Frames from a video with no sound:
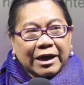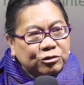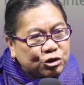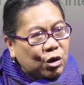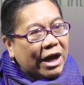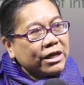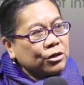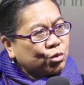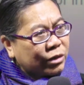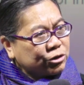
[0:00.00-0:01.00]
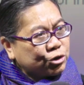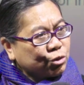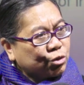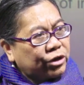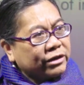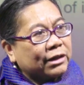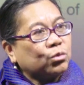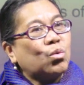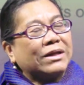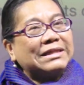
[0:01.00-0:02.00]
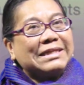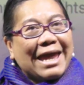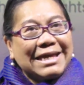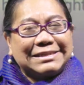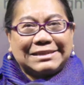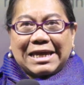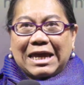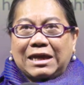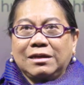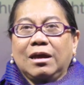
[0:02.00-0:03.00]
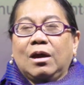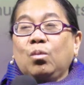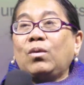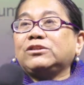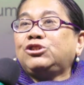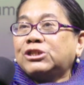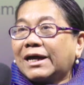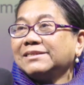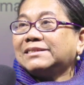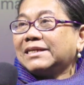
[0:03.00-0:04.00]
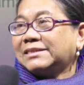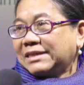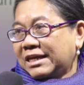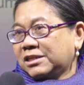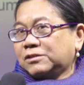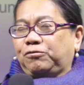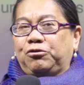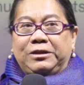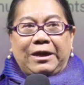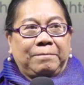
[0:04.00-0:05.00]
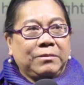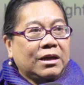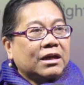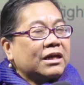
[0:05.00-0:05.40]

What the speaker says: and trying to ensure that what they say, what justice is for them,